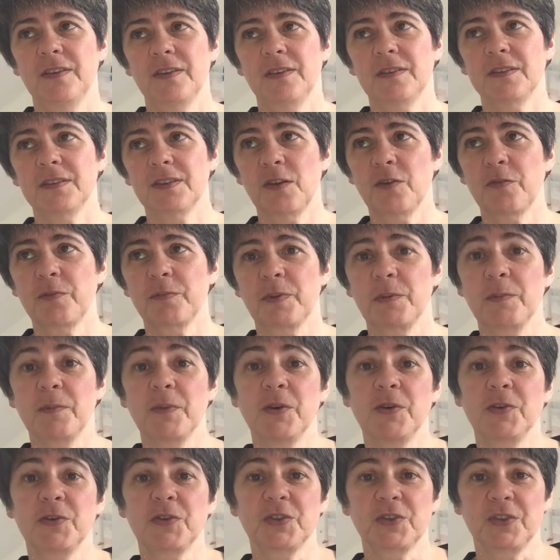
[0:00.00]

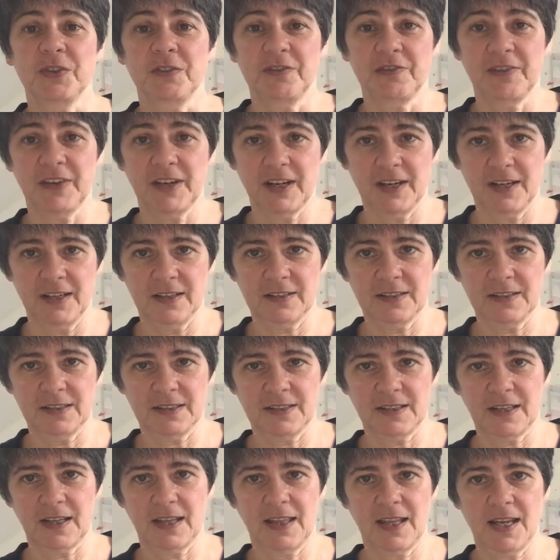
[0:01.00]
self-promotion for
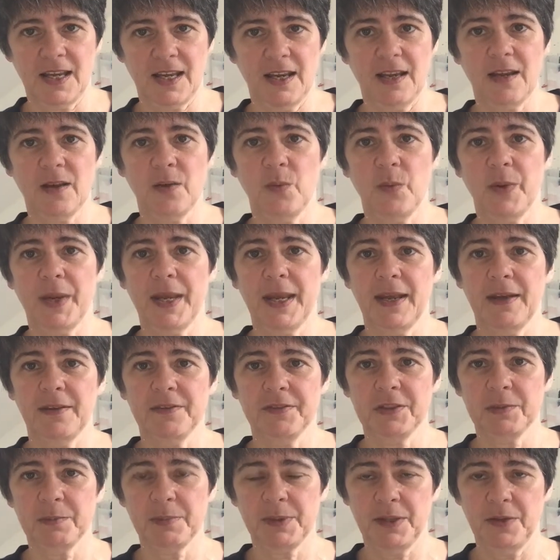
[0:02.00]
artists, I think. We have
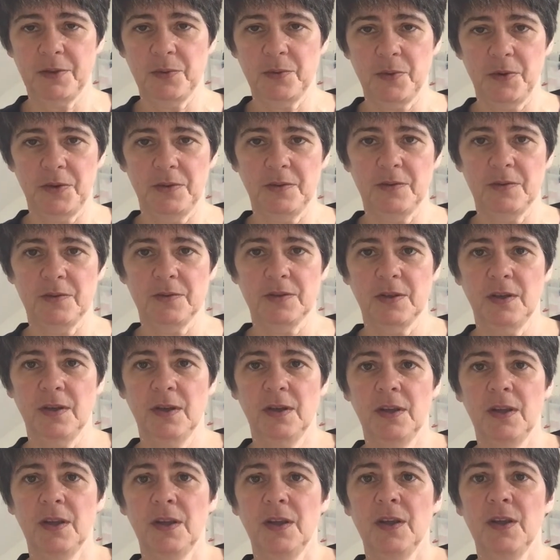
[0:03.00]
to be the ones
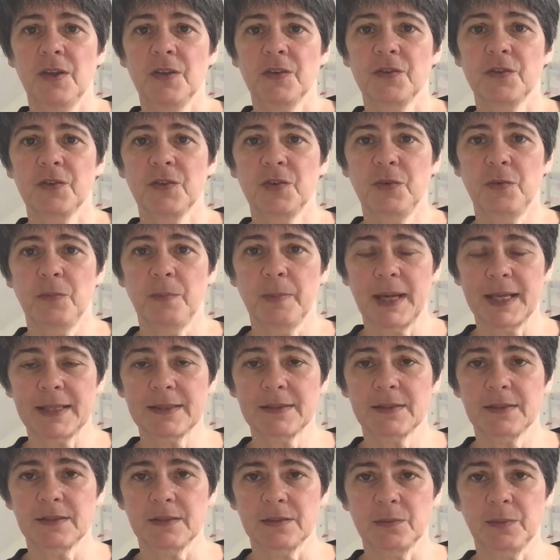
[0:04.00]
to
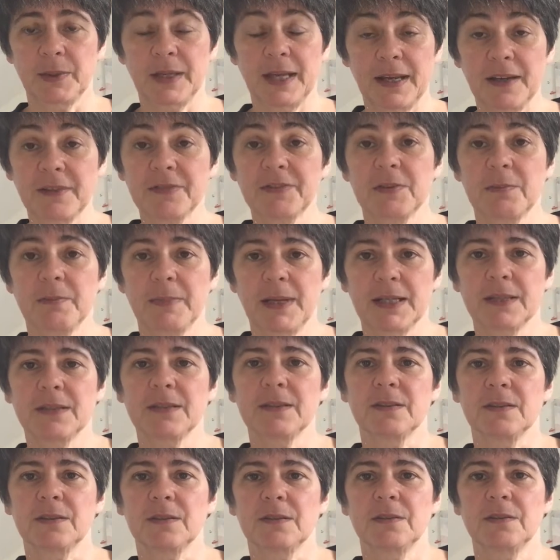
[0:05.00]
master, we have to
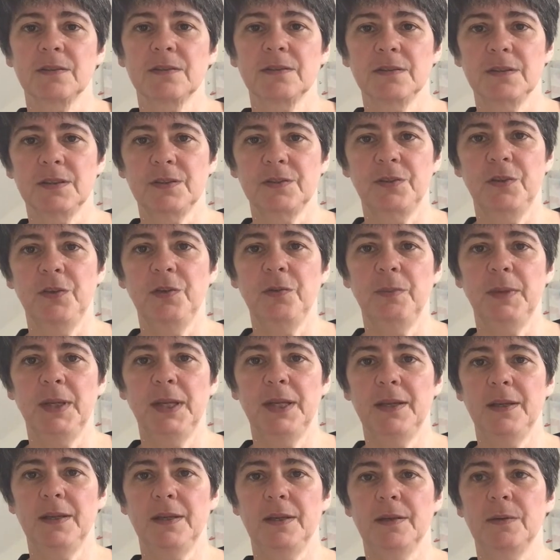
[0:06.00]
master this new
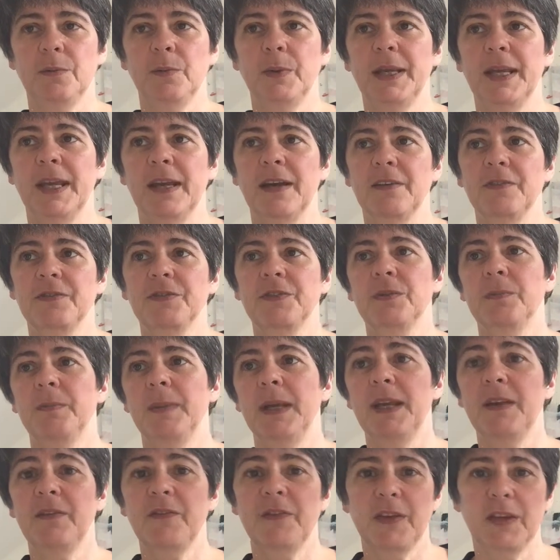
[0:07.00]
media. We have to
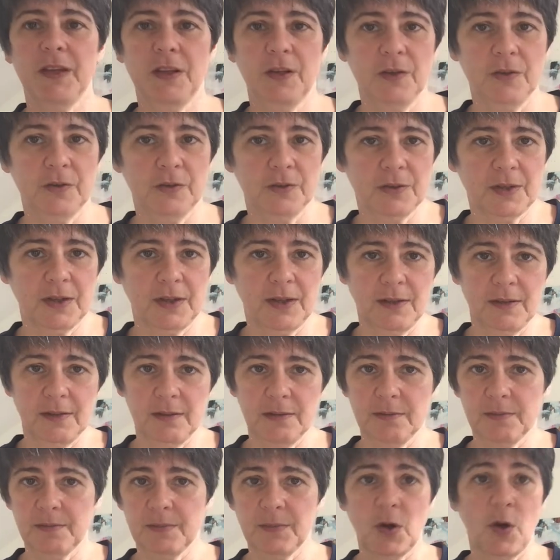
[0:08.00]
make videos
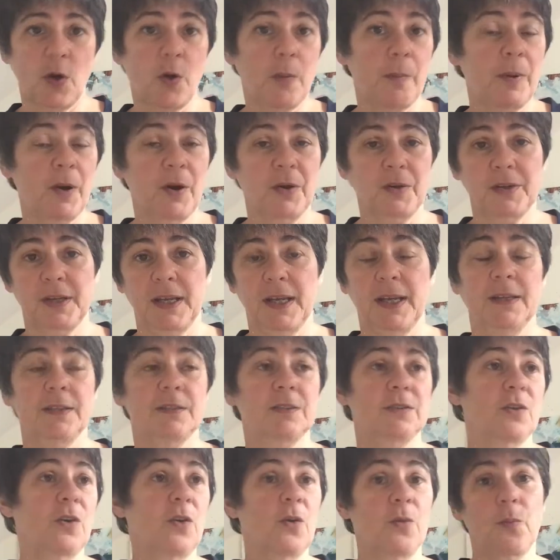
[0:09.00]
and or
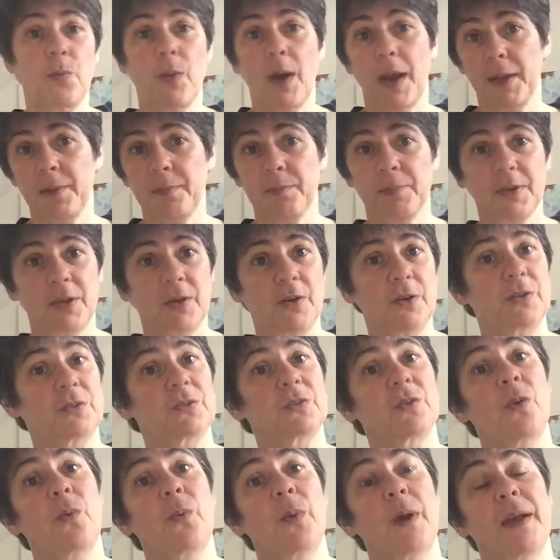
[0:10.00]
podcasts or write blogs
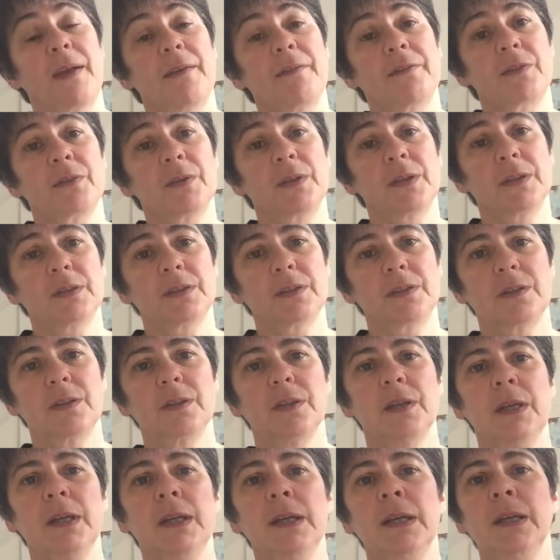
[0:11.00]
or whatever it is
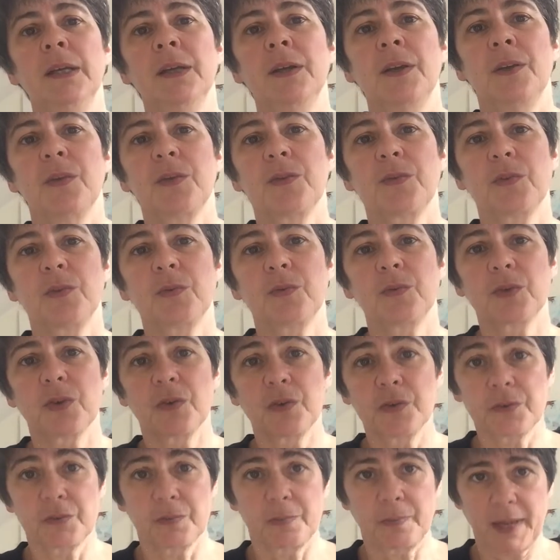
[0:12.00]
that suits
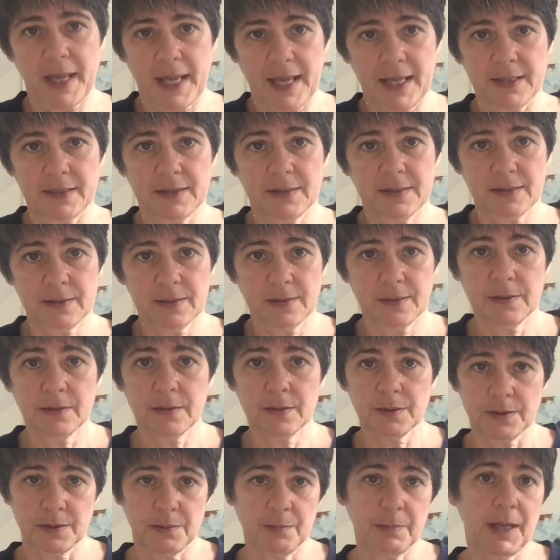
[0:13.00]
us best,
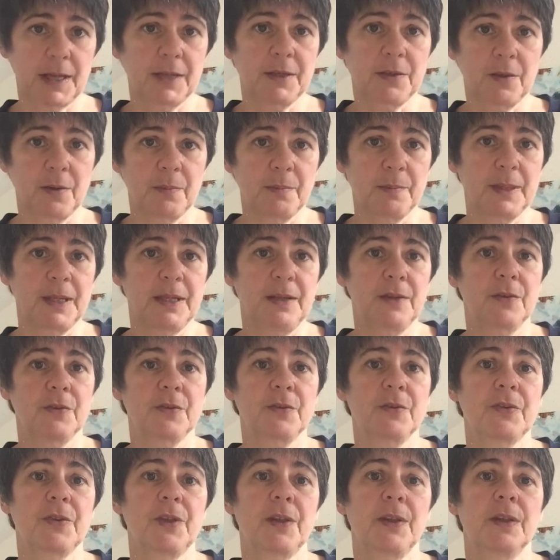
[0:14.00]
because it might not be
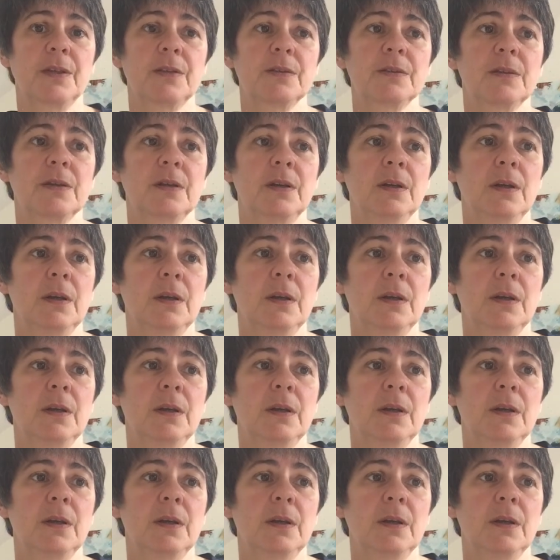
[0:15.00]
those things.